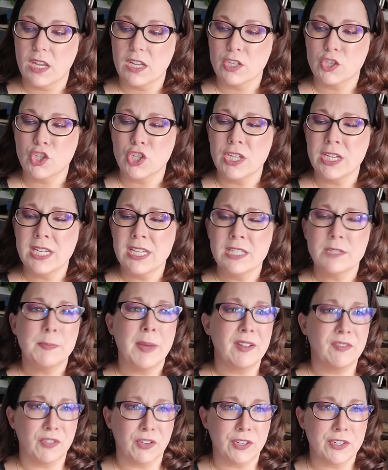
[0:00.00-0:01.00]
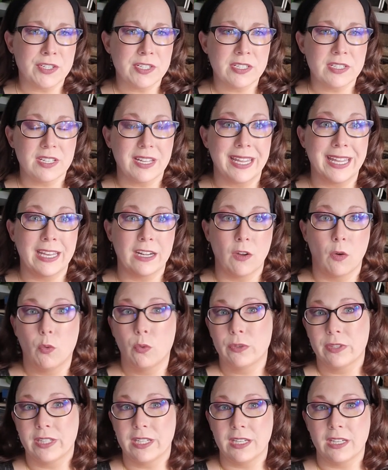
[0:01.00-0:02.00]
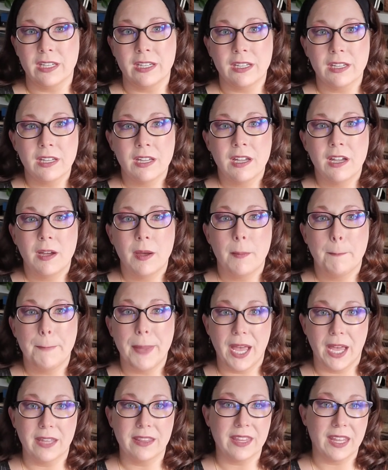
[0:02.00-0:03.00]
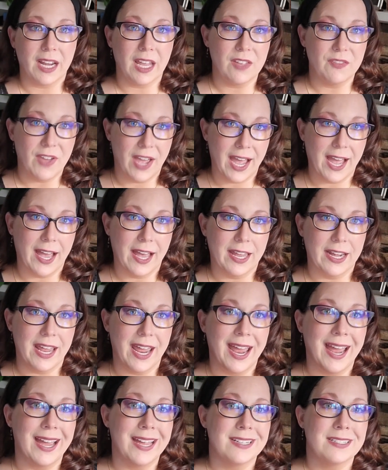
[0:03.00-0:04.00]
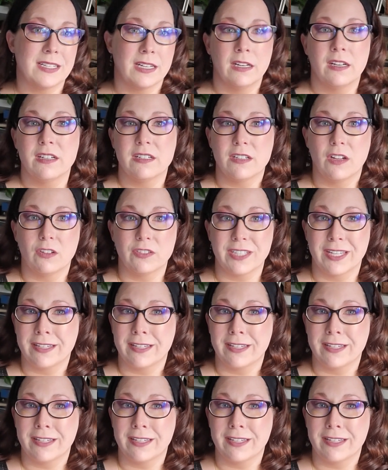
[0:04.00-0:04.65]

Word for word: she is my first and only pet that I've had as an adult.